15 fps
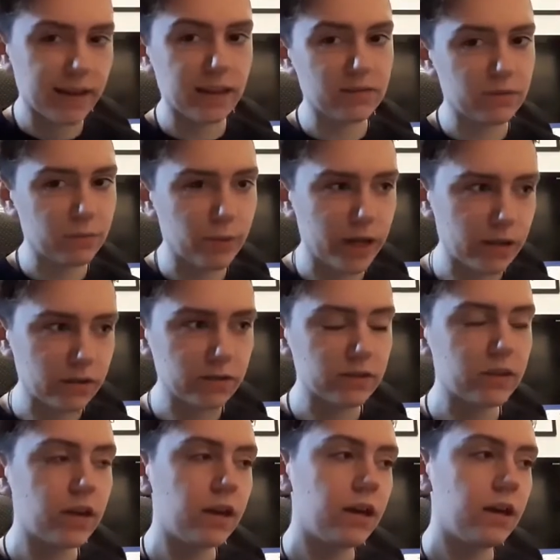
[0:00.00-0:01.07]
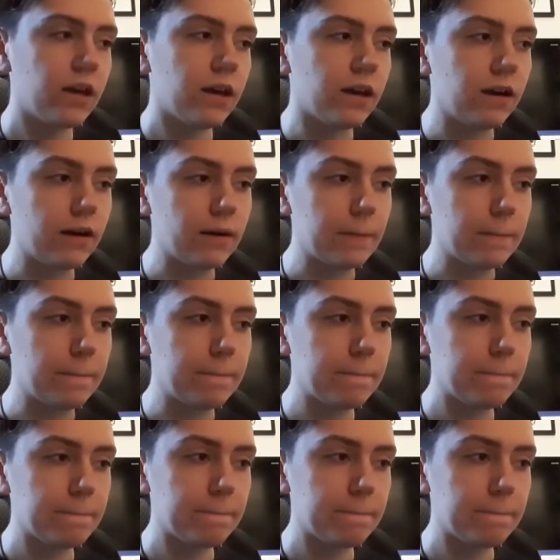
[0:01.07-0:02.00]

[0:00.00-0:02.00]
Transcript: I live in Wales, um,